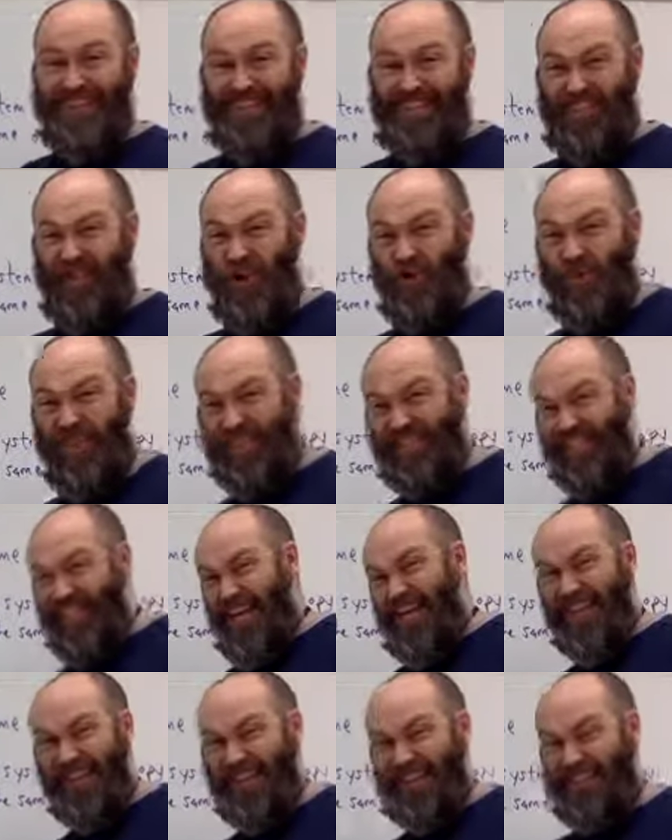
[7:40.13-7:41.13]
two things
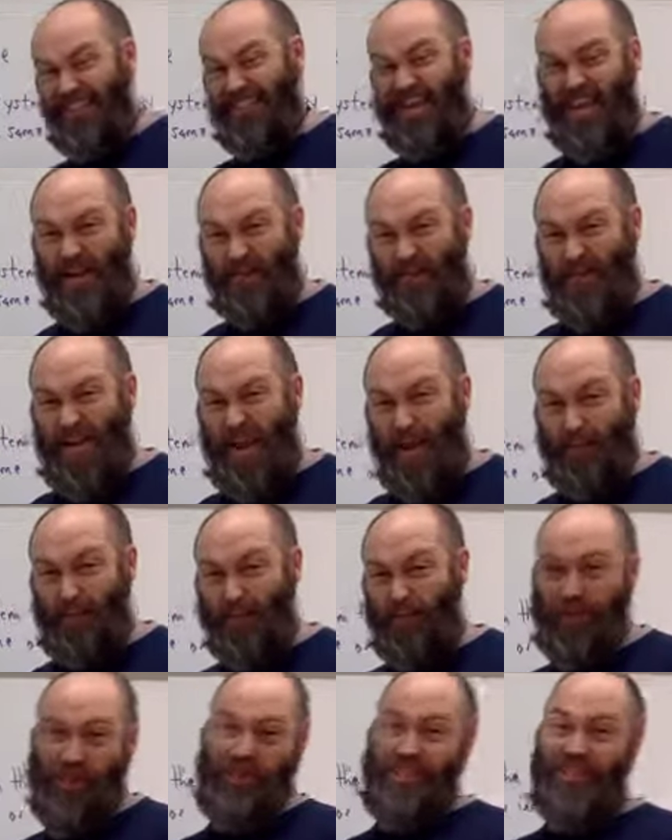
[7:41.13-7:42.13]
that are the same
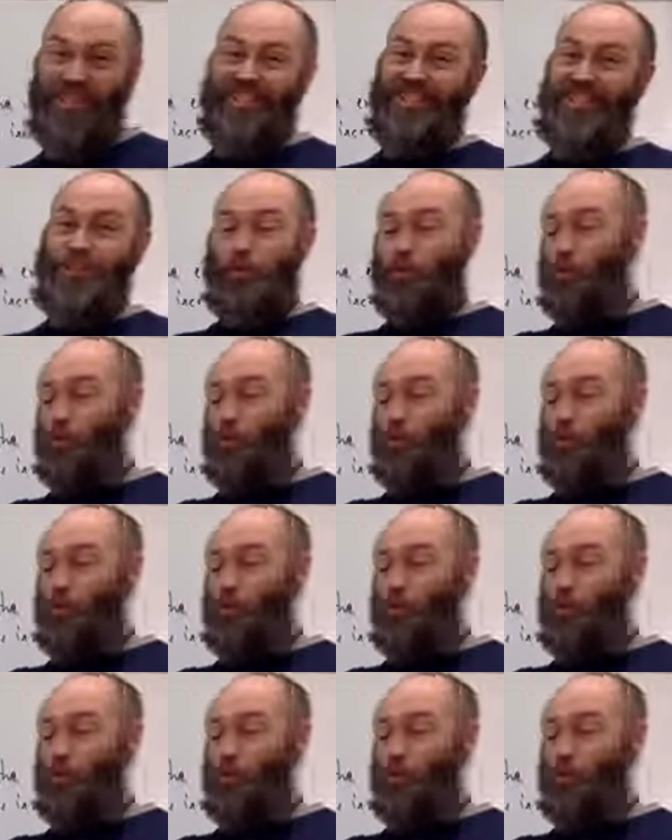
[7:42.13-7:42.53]
temperature, and then just